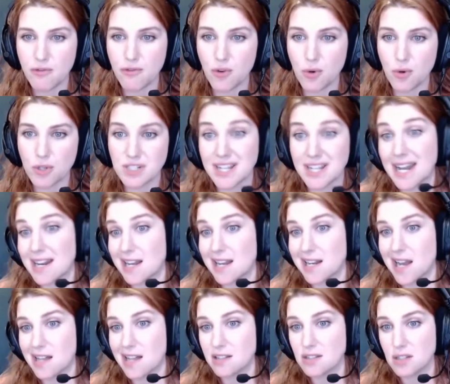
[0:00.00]
for data
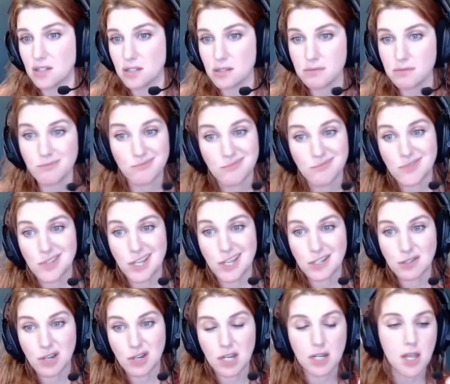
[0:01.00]
analysis. So
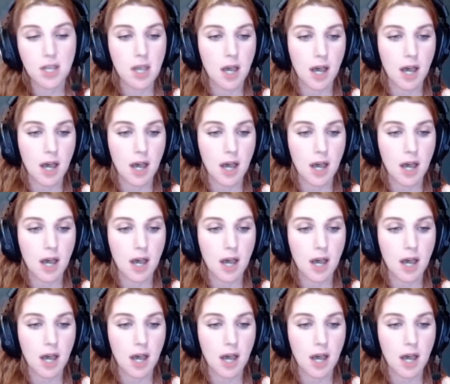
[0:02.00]
that's great.